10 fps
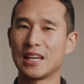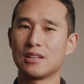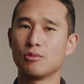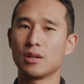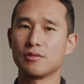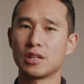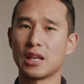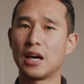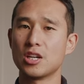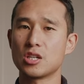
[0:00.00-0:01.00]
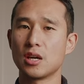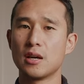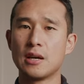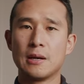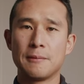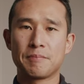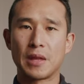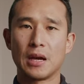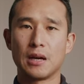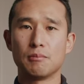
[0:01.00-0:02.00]
getting one of the larger
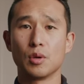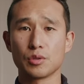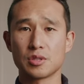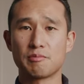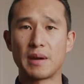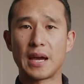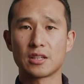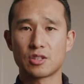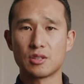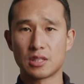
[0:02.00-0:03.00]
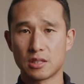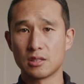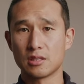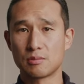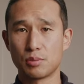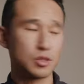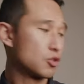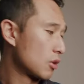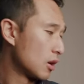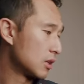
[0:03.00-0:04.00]
uh, models of bags so you can put your
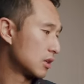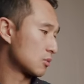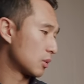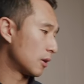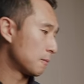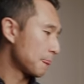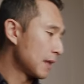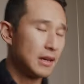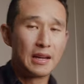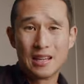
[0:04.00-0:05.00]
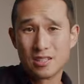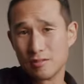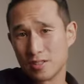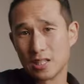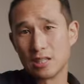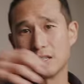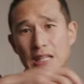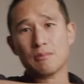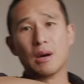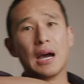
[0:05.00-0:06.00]
drone in as well. As you've seen
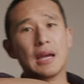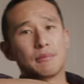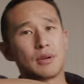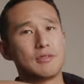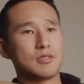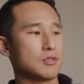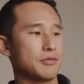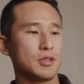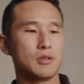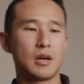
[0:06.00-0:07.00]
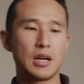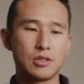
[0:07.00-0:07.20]
in my previous review, I